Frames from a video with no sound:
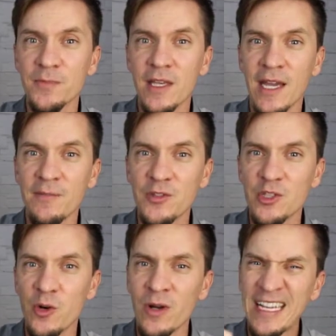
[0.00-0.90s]
Okay,
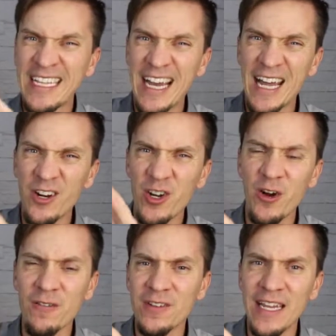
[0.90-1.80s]
so I don't know
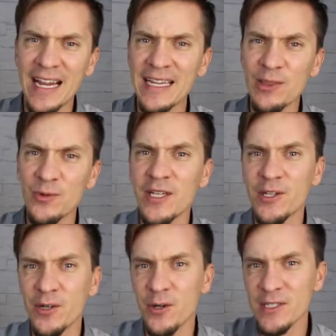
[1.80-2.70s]
if 93
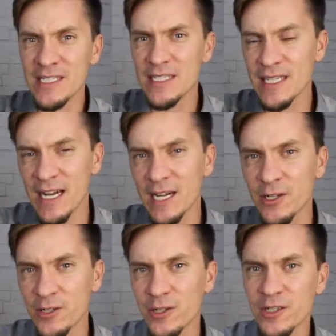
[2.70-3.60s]
euros is a
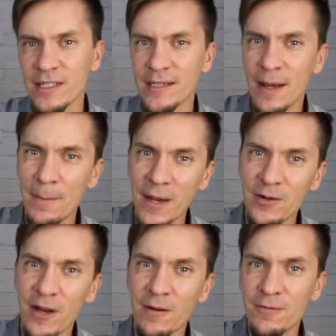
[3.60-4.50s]
good
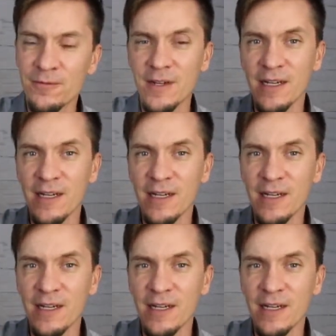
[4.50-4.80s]
amount of